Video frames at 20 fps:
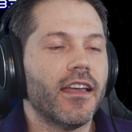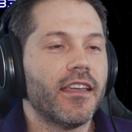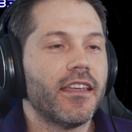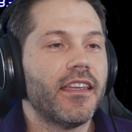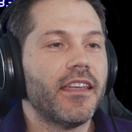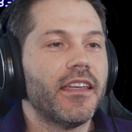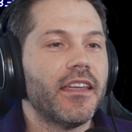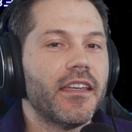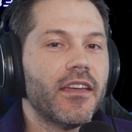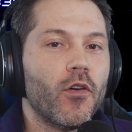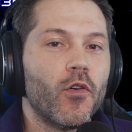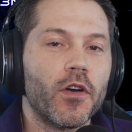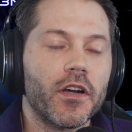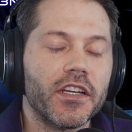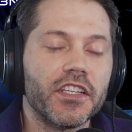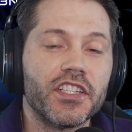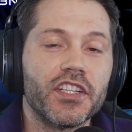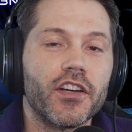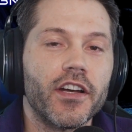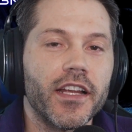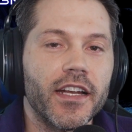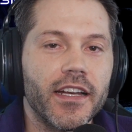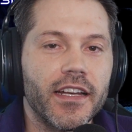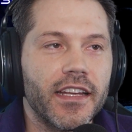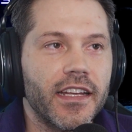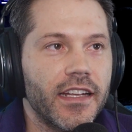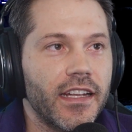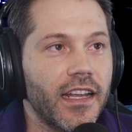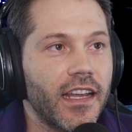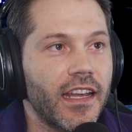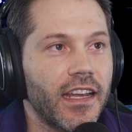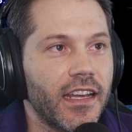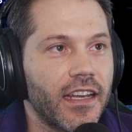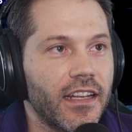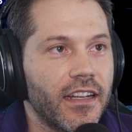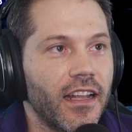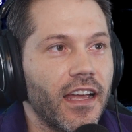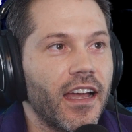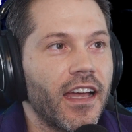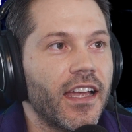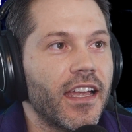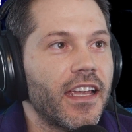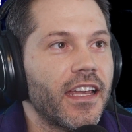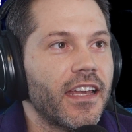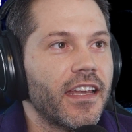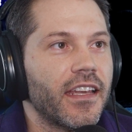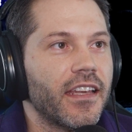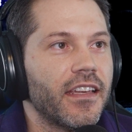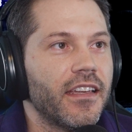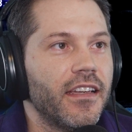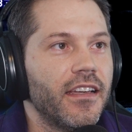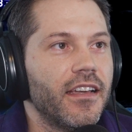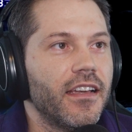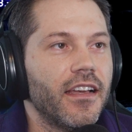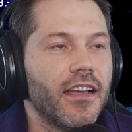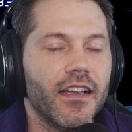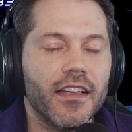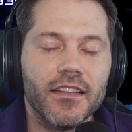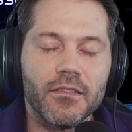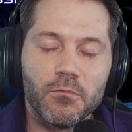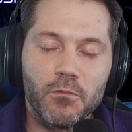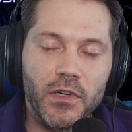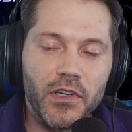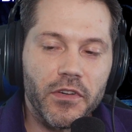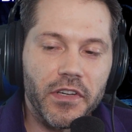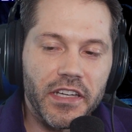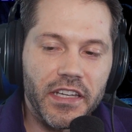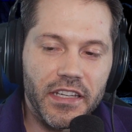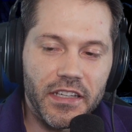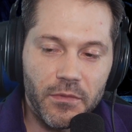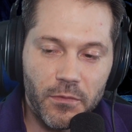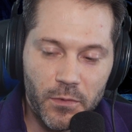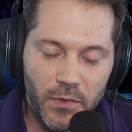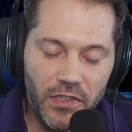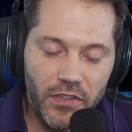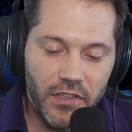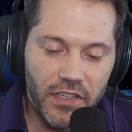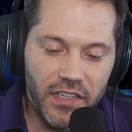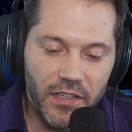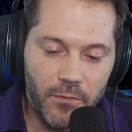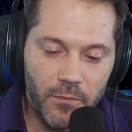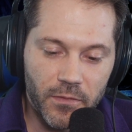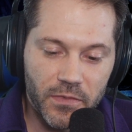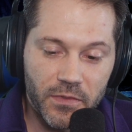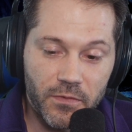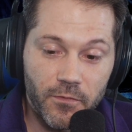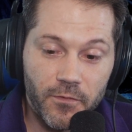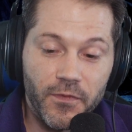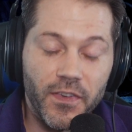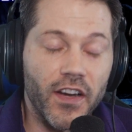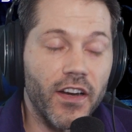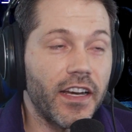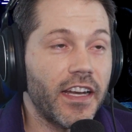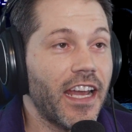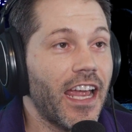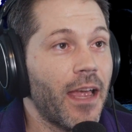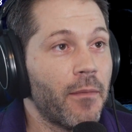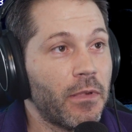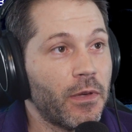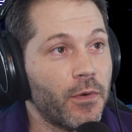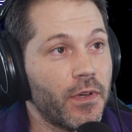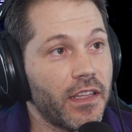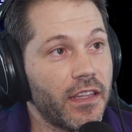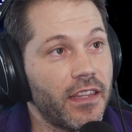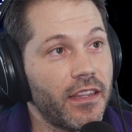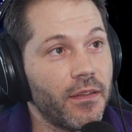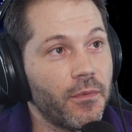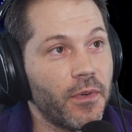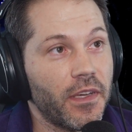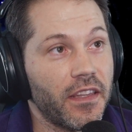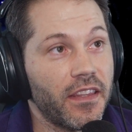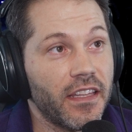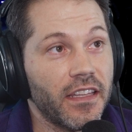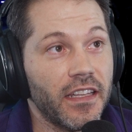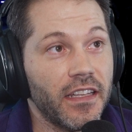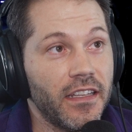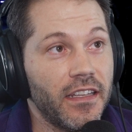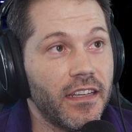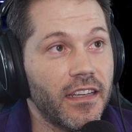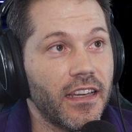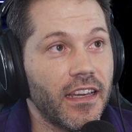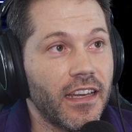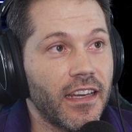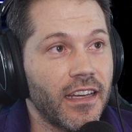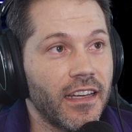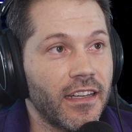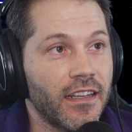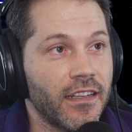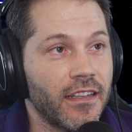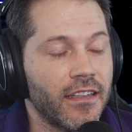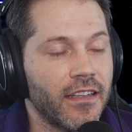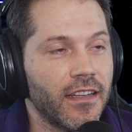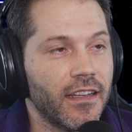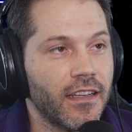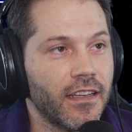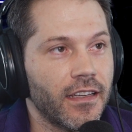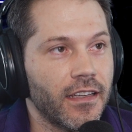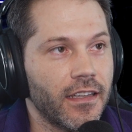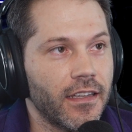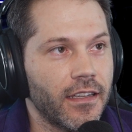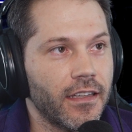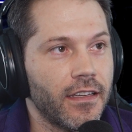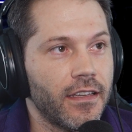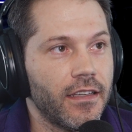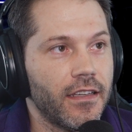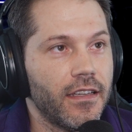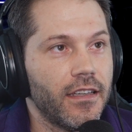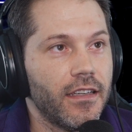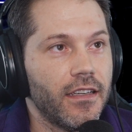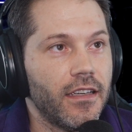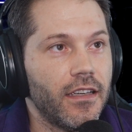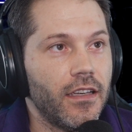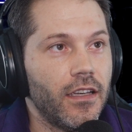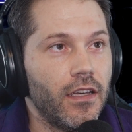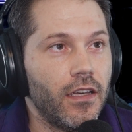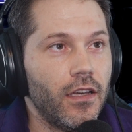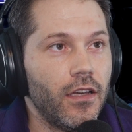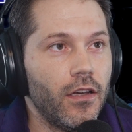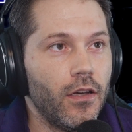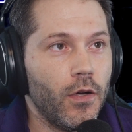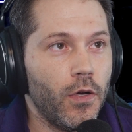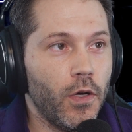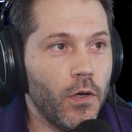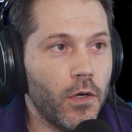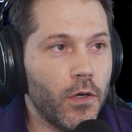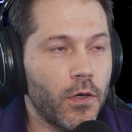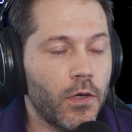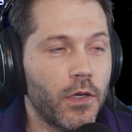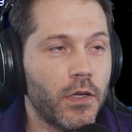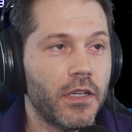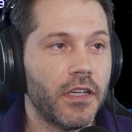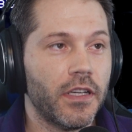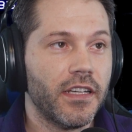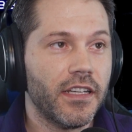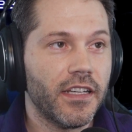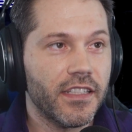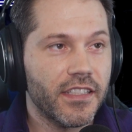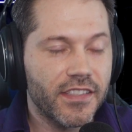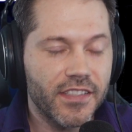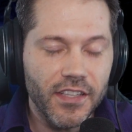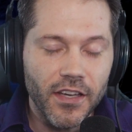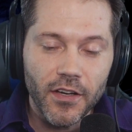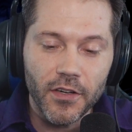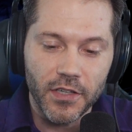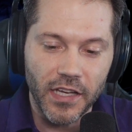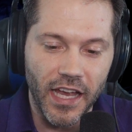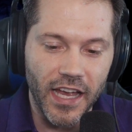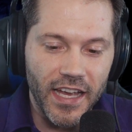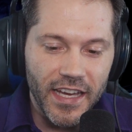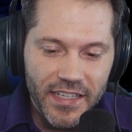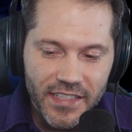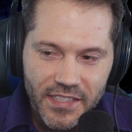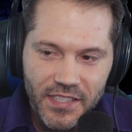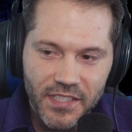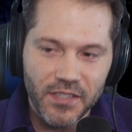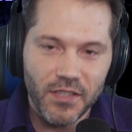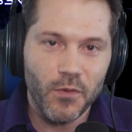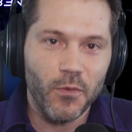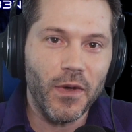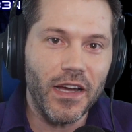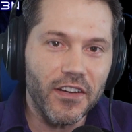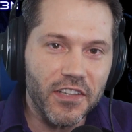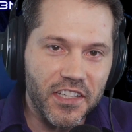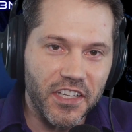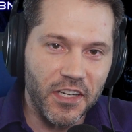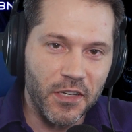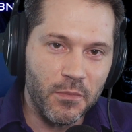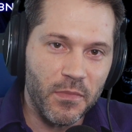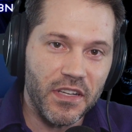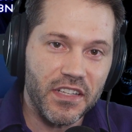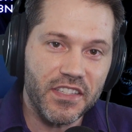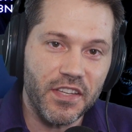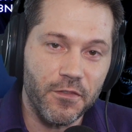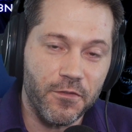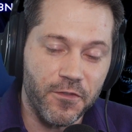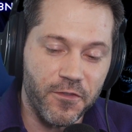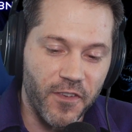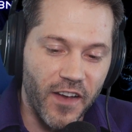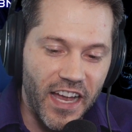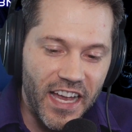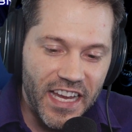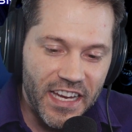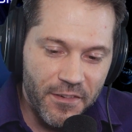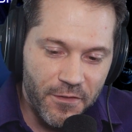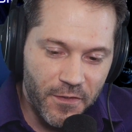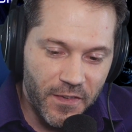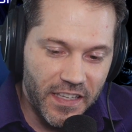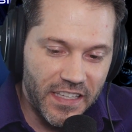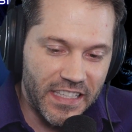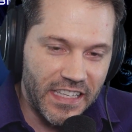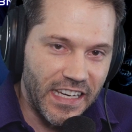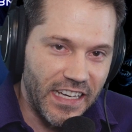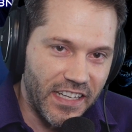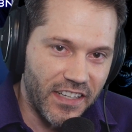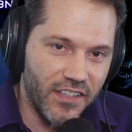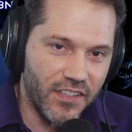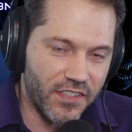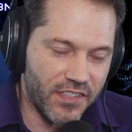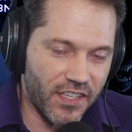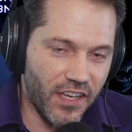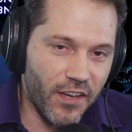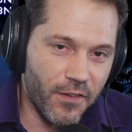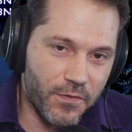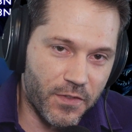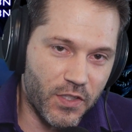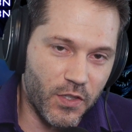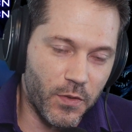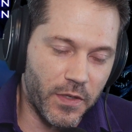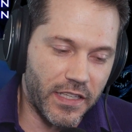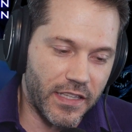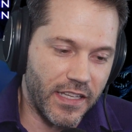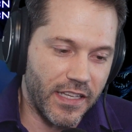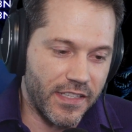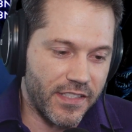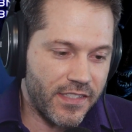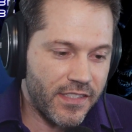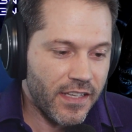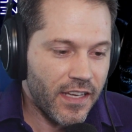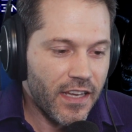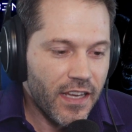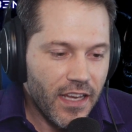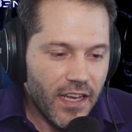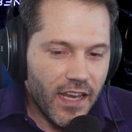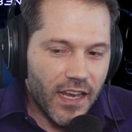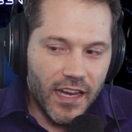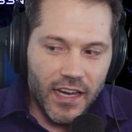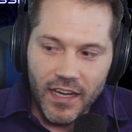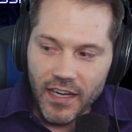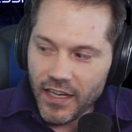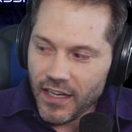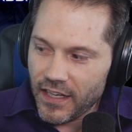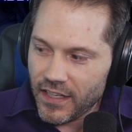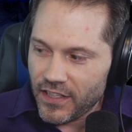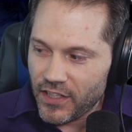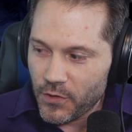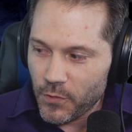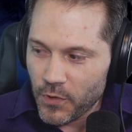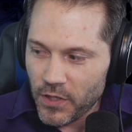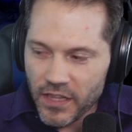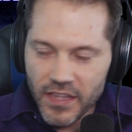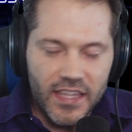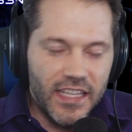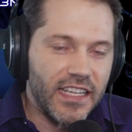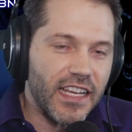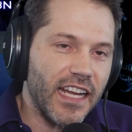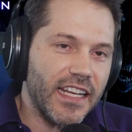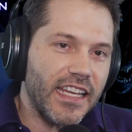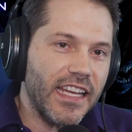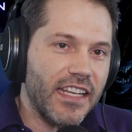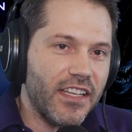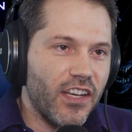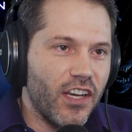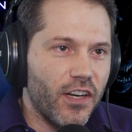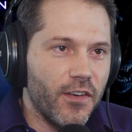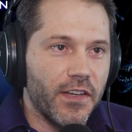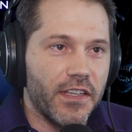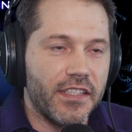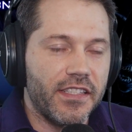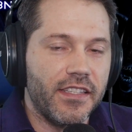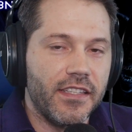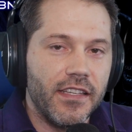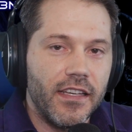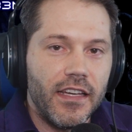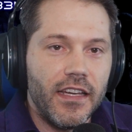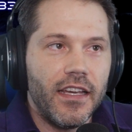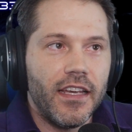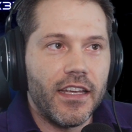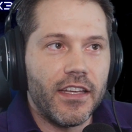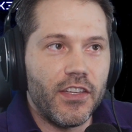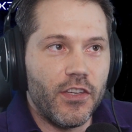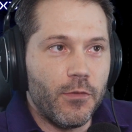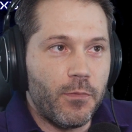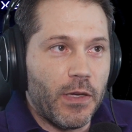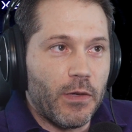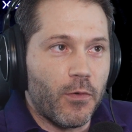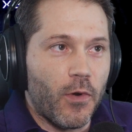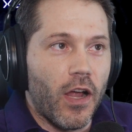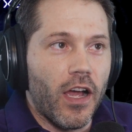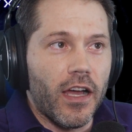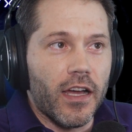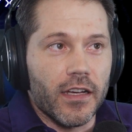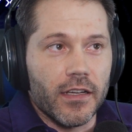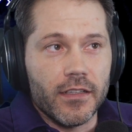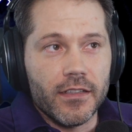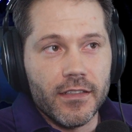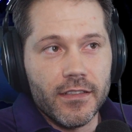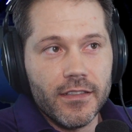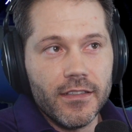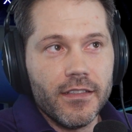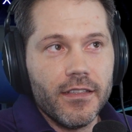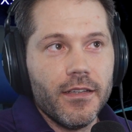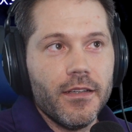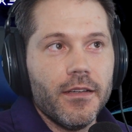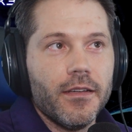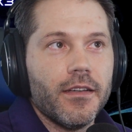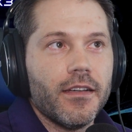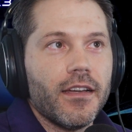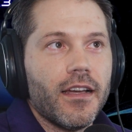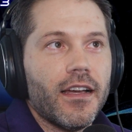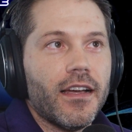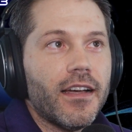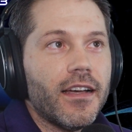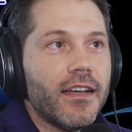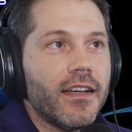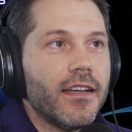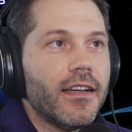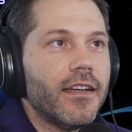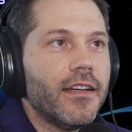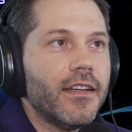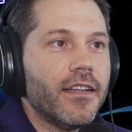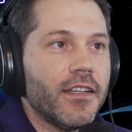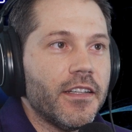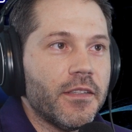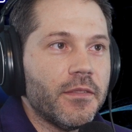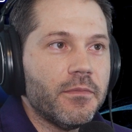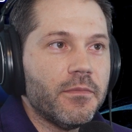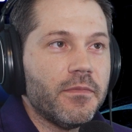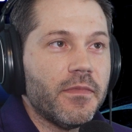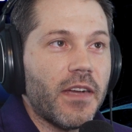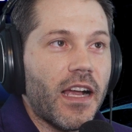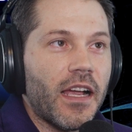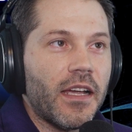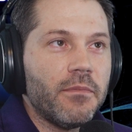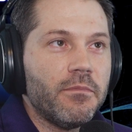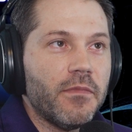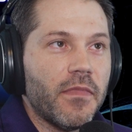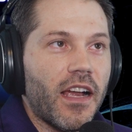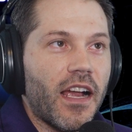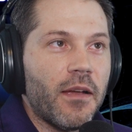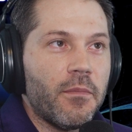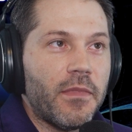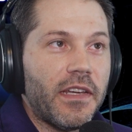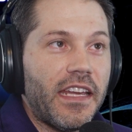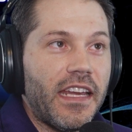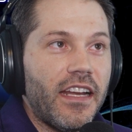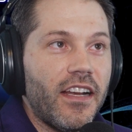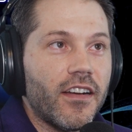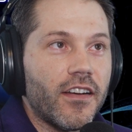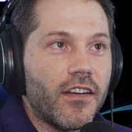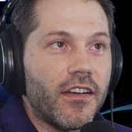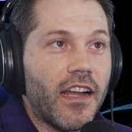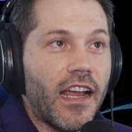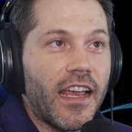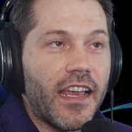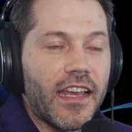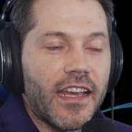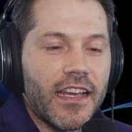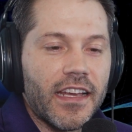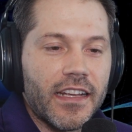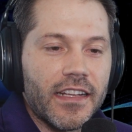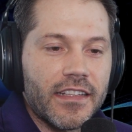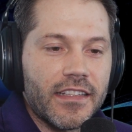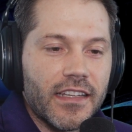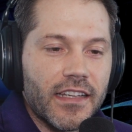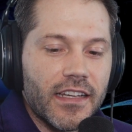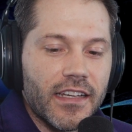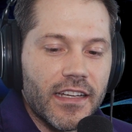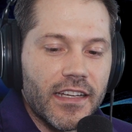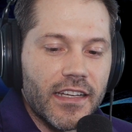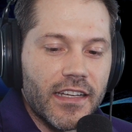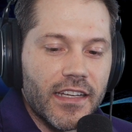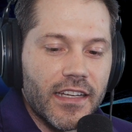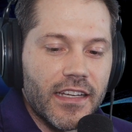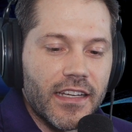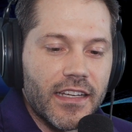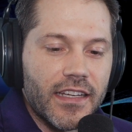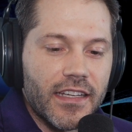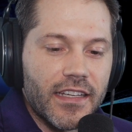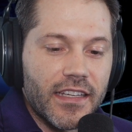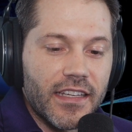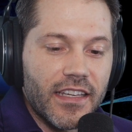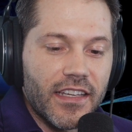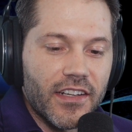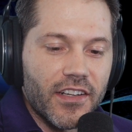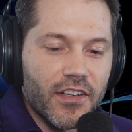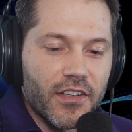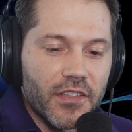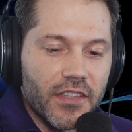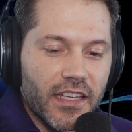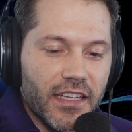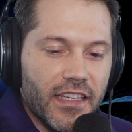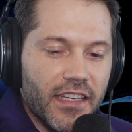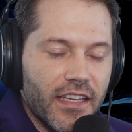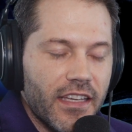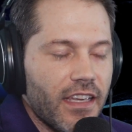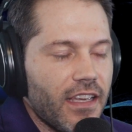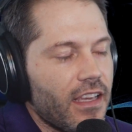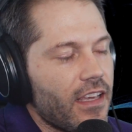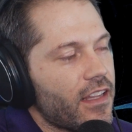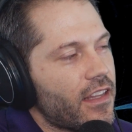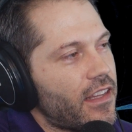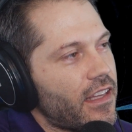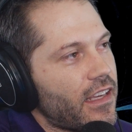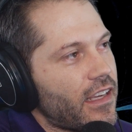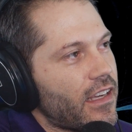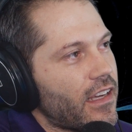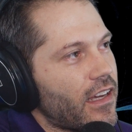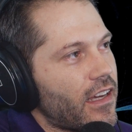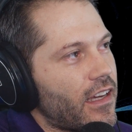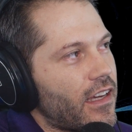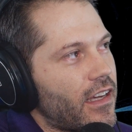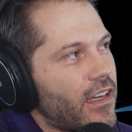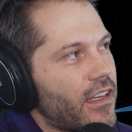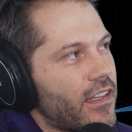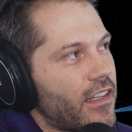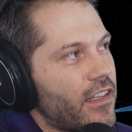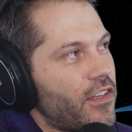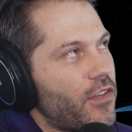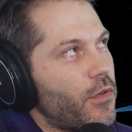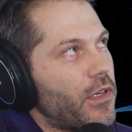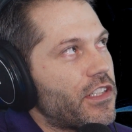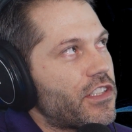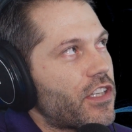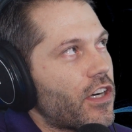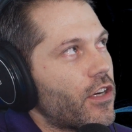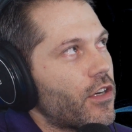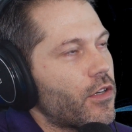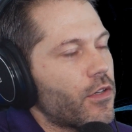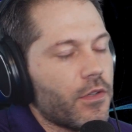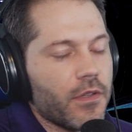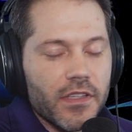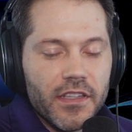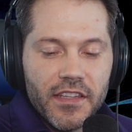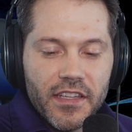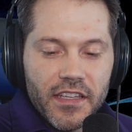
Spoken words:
He orchestrated it, and I really, really am very happy with it. And whew. So, guys, welcome to 5 years of doing this. And you wouldn't think I'd get nervous, and you'd be wrong. I'm here, and like the new intro.